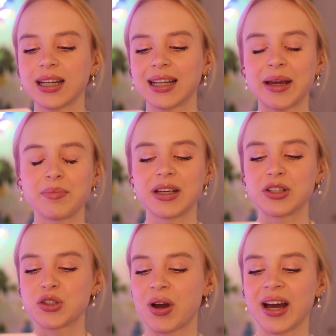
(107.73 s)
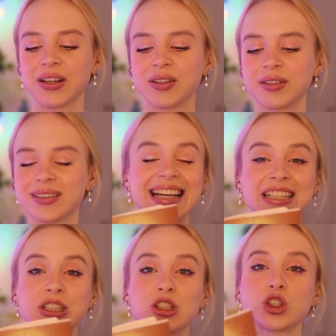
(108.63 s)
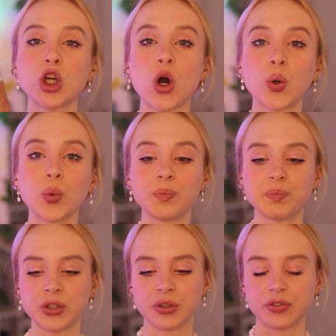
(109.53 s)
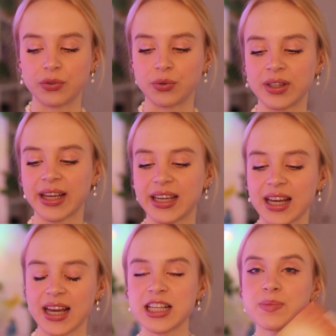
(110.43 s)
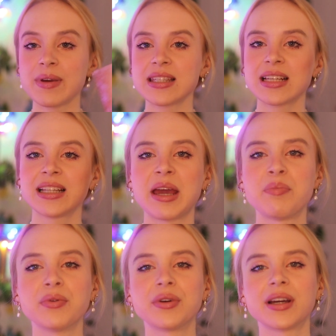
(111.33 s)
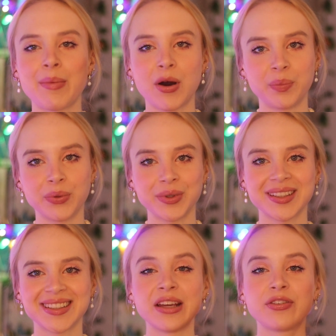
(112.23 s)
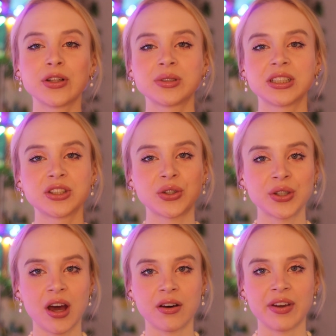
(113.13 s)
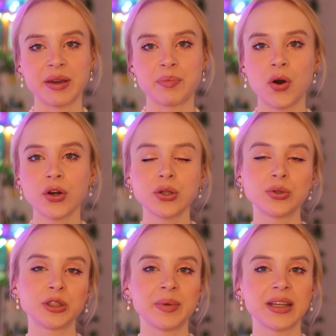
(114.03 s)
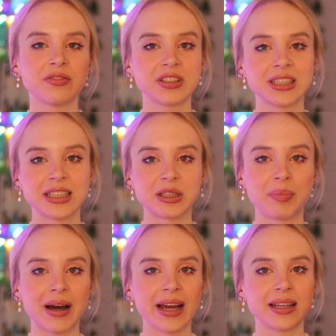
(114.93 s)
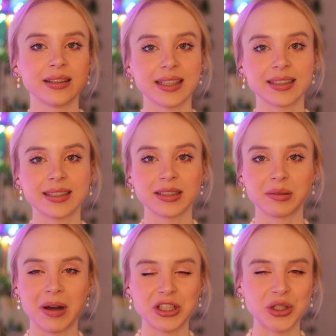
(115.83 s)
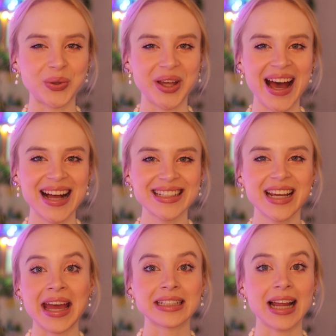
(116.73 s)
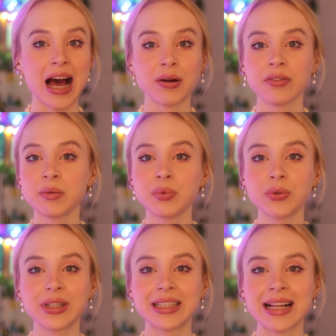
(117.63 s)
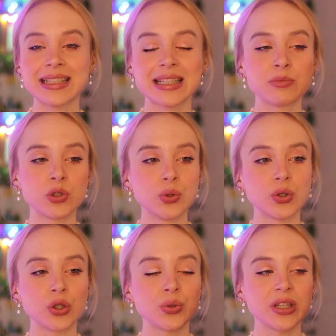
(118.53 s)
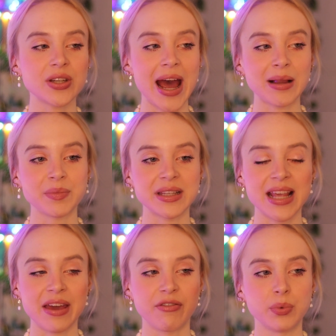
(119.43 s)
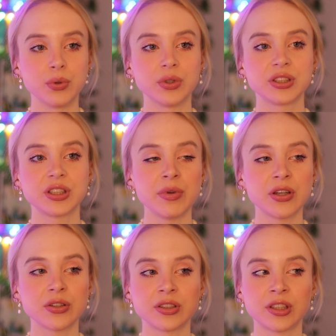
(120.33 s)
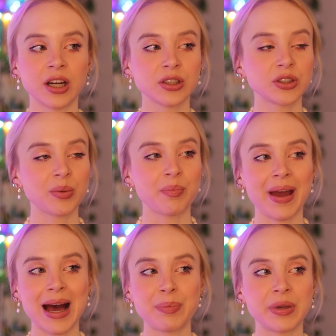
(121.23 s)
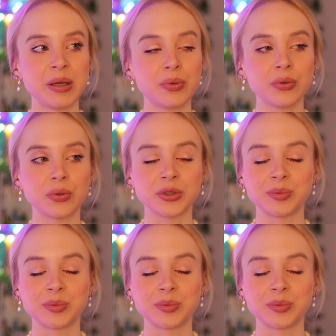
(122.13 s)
climbing trial. It's so beautiful. Like, it's basically a book about books. It follows the story of a boy who's being visited by this magical cat, and out of the blue he tells him, dude, you need to help me save books because there are some bad people